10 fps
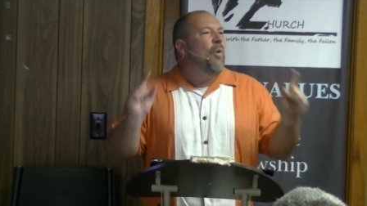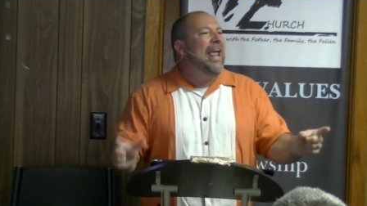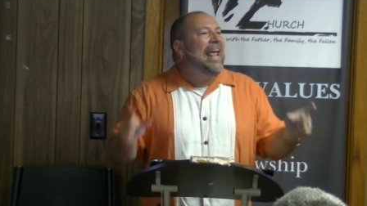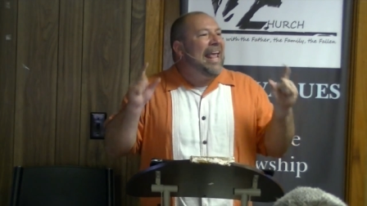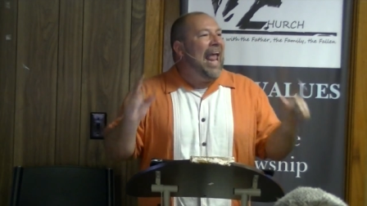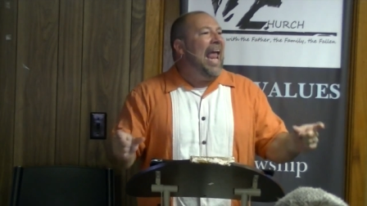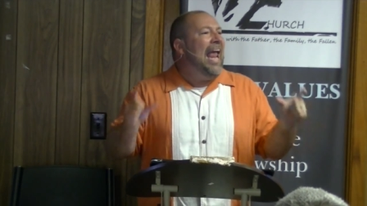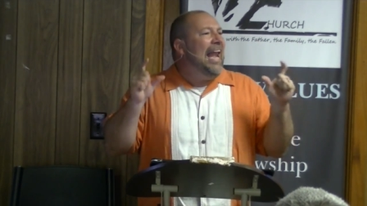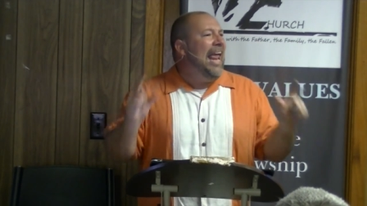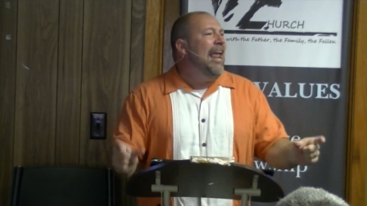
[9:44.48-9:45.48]
we
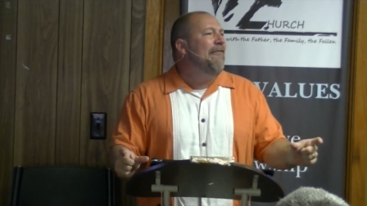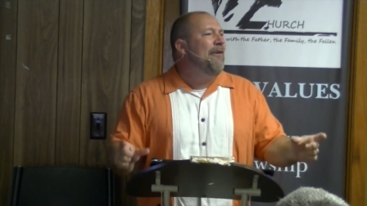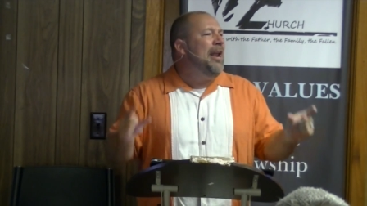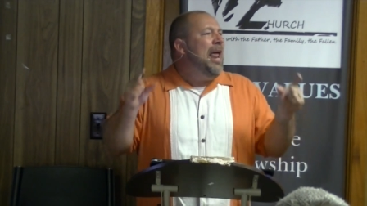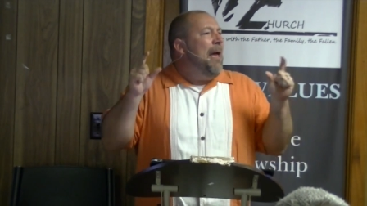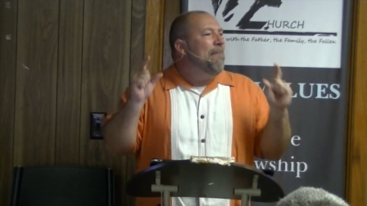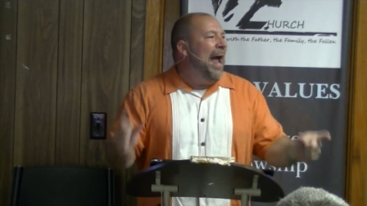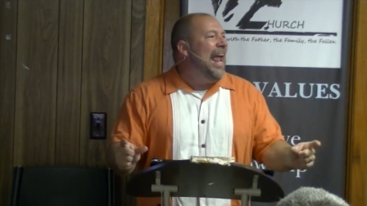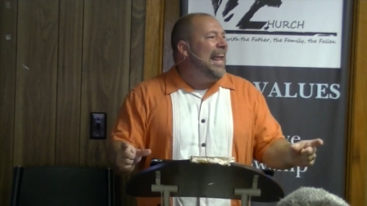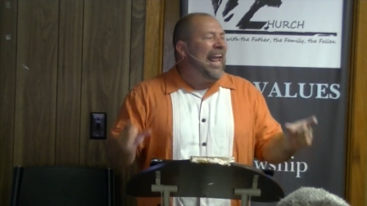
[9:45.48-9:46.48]
can't even
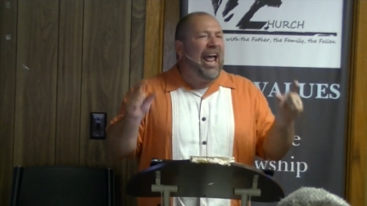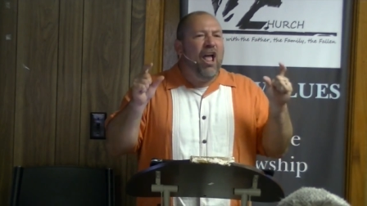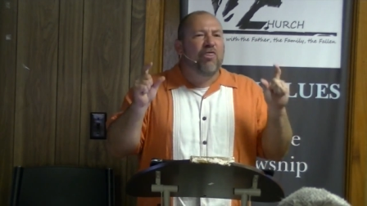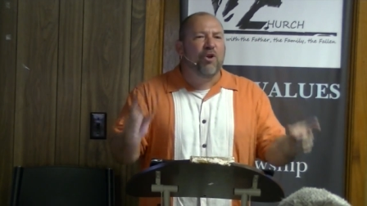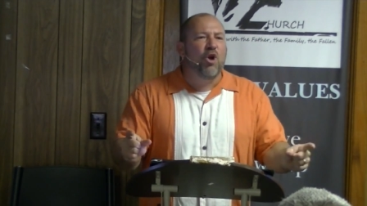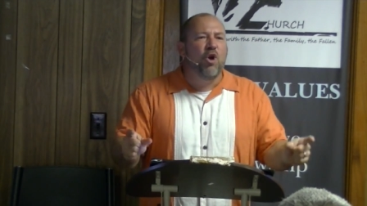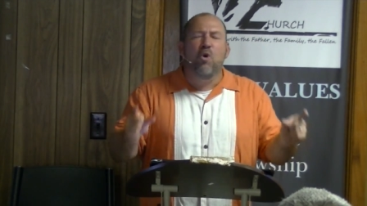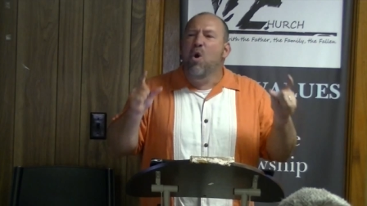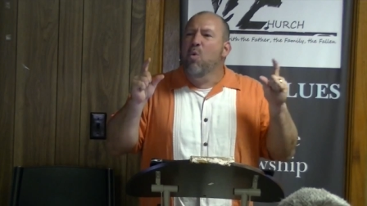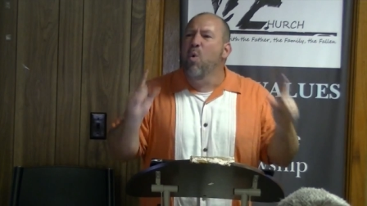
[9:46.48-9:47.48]
make it
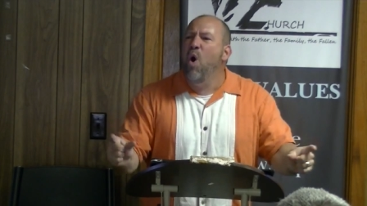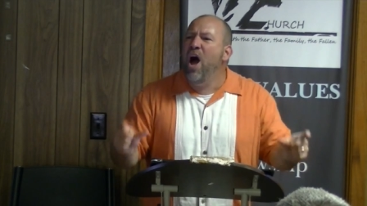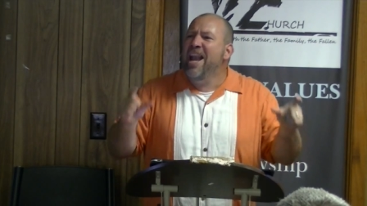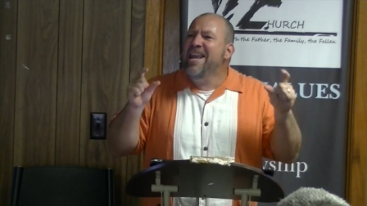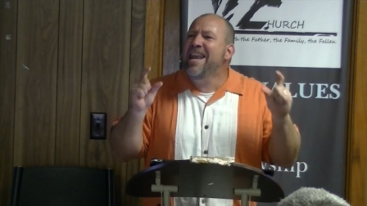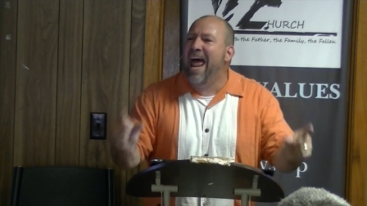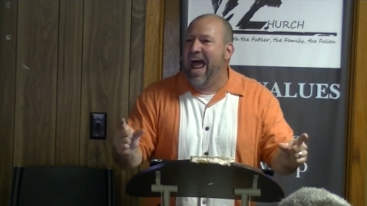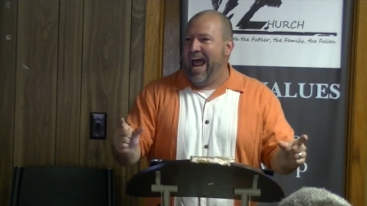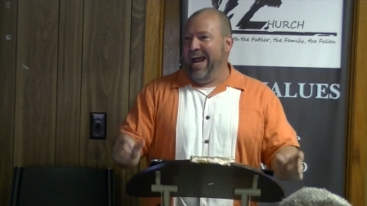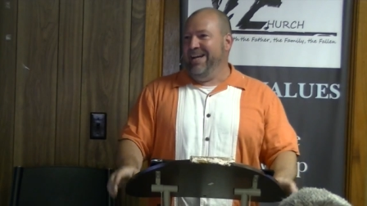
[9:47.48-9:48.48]
through one
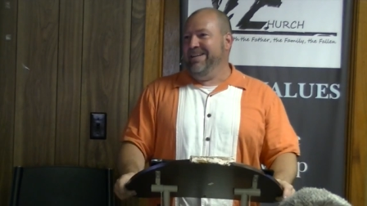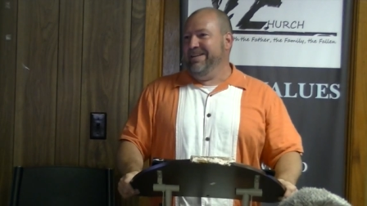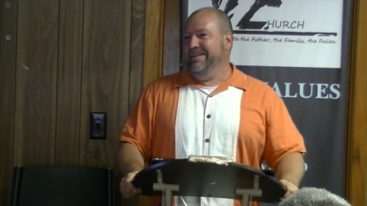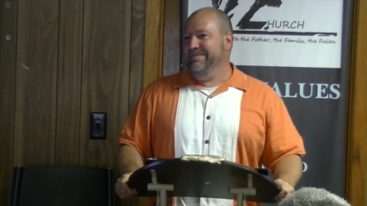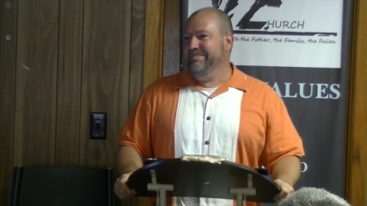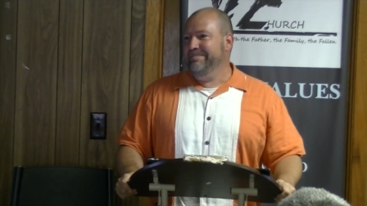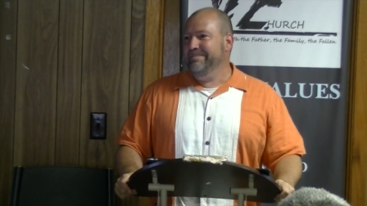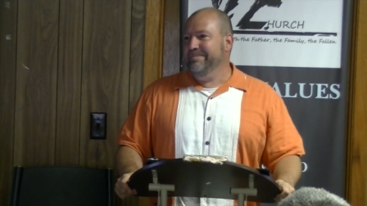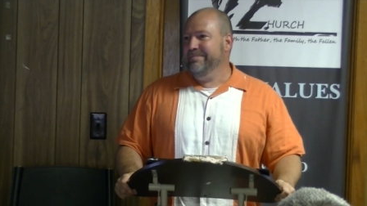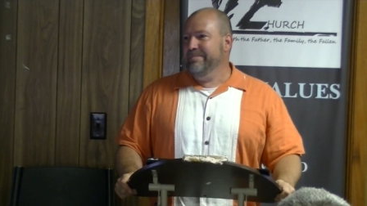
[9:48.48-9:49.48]
night
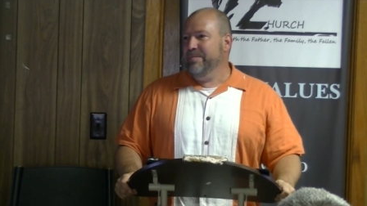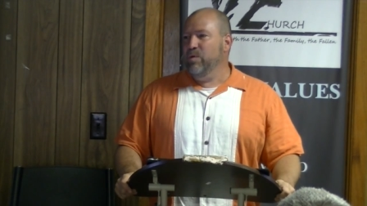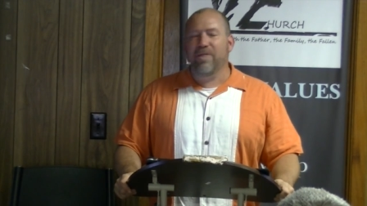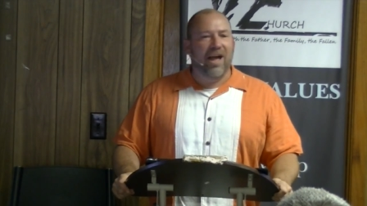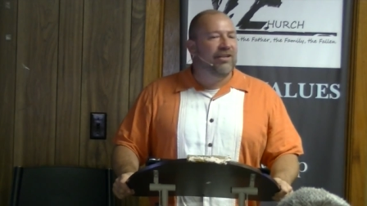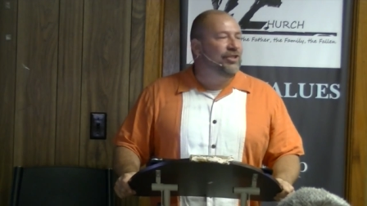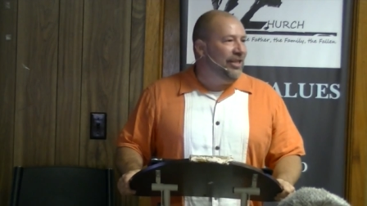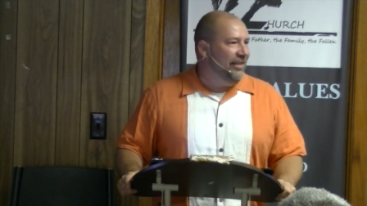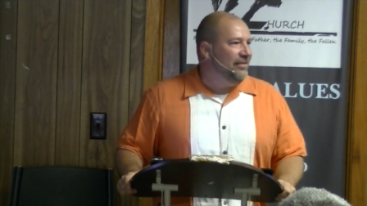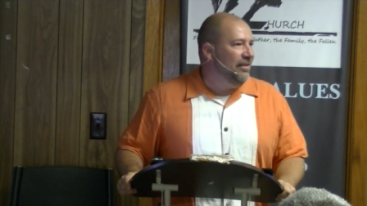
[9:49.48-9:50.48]
without
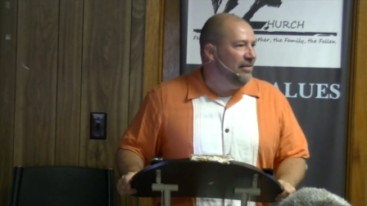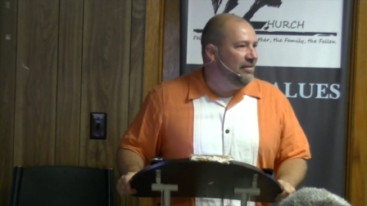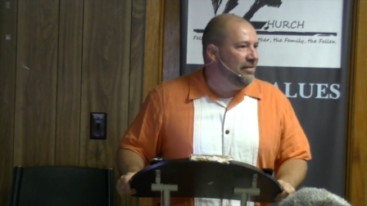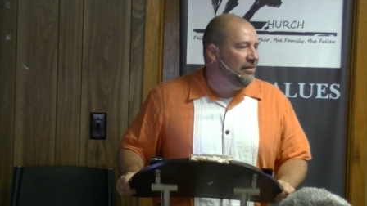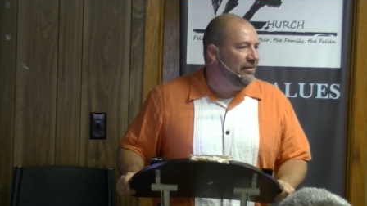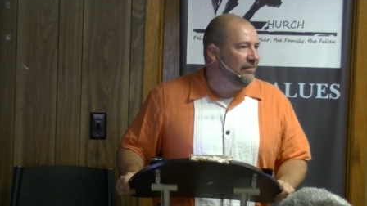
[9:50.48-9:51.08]
Jesus.